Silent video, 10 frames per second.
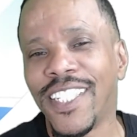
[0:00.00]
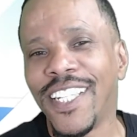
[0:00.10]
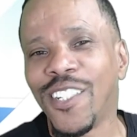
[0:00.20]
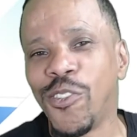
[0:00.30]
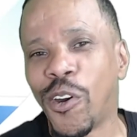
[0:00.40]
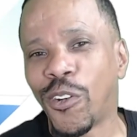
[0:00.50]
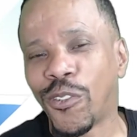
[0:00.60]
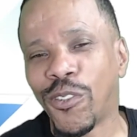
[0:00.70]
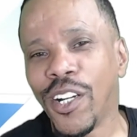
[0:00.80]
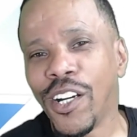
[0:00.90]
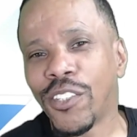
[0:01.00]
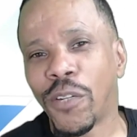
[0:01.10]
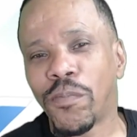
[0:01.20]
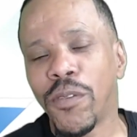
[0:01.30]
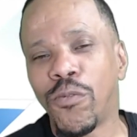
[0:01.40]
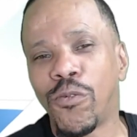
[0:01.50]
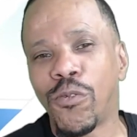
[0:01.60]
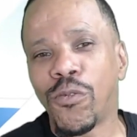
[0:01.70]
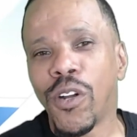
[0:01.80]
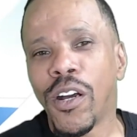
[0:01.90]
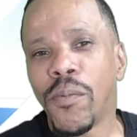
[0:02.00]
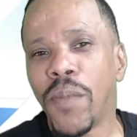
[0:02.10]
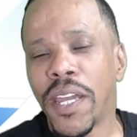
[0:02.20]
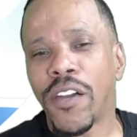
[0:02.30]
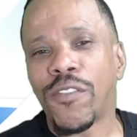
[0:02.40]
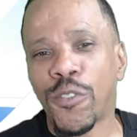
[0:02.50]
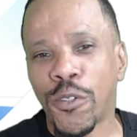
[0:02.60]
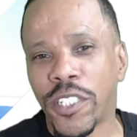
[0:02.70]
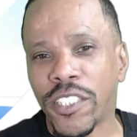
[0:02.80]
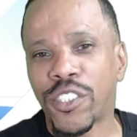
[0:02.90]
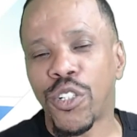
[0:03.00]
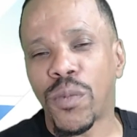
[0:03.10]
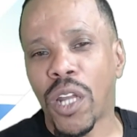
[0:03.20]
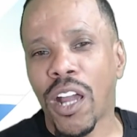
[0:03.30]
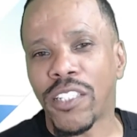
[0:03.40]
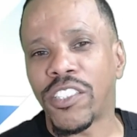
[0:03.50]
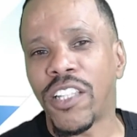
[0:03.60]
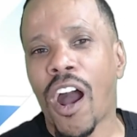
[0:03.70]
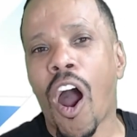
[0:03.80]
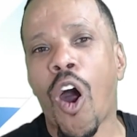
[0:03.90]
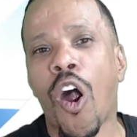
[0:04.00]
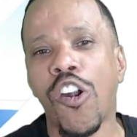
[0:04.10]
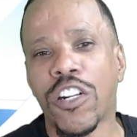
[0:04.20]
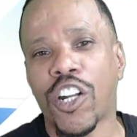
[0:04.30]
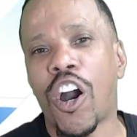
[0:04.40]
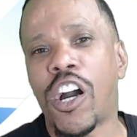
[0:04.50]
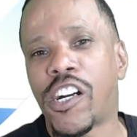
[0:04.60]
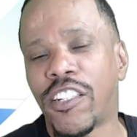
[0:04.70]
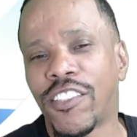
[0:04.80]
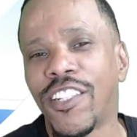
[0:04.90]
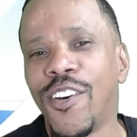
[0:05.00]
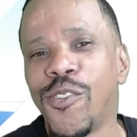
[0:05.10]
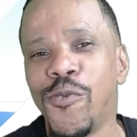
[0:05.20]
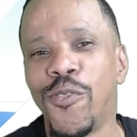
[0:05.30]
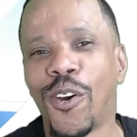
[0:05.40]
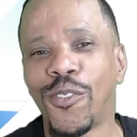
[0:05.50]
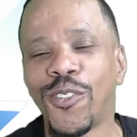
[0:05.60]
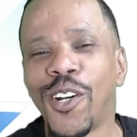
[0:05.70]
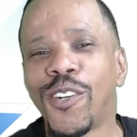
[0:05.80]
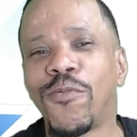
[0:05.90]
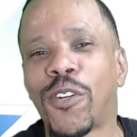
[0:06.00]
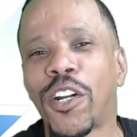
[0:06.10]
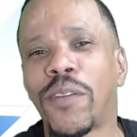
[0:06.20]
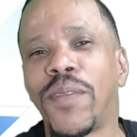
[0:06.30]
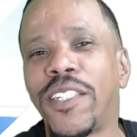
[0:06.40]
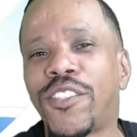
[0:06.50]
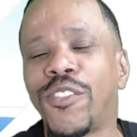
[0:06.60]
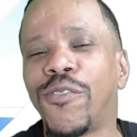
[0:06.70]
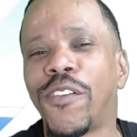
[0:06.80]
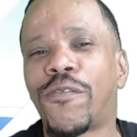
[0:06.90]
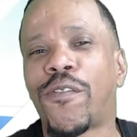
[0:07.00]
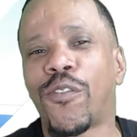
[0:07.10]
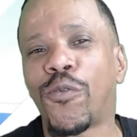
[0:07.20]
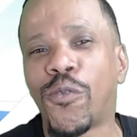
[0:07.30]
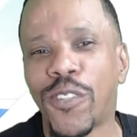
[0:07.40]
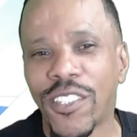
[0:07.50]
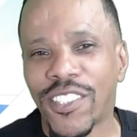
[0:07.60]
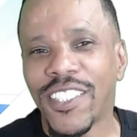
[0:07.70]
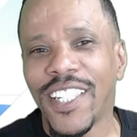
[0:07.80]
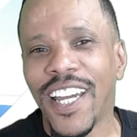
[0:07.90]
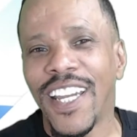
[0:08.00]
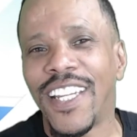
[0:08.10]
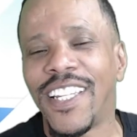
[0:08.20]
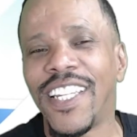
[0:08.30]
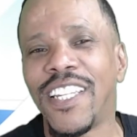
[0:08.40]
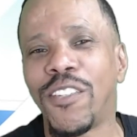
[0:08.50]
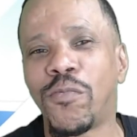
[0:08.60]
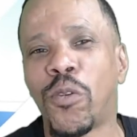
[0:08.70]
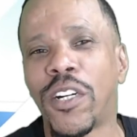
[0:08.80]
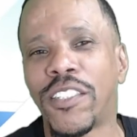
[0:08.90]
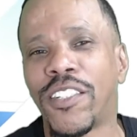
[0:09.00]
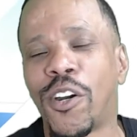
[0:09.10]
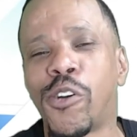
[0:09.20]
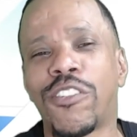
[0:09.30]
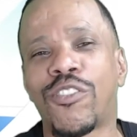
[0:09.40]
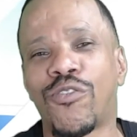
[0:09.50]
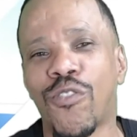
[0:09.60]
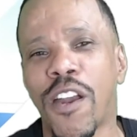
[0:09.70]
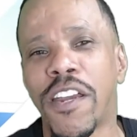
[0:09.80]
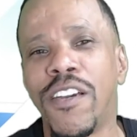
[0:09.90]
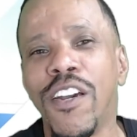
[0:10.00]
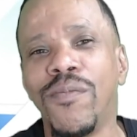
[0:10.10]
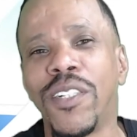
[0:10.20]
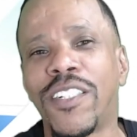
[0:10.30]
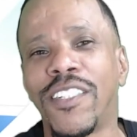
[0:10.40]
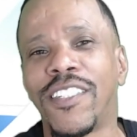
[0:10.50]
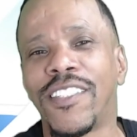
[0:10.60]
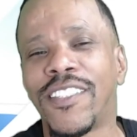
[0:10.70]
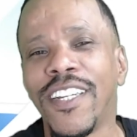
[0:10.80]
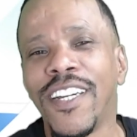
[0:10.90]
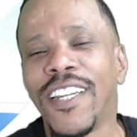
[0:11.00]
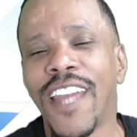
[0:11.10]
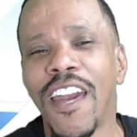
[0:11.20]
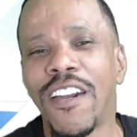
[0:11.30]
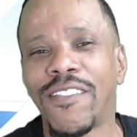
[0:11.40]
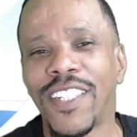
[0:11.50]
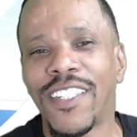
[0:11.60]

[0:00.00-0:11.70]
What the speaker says: You know, some people may have heard of this terminology, the archons, you know, will come into influence and lead one astray because they have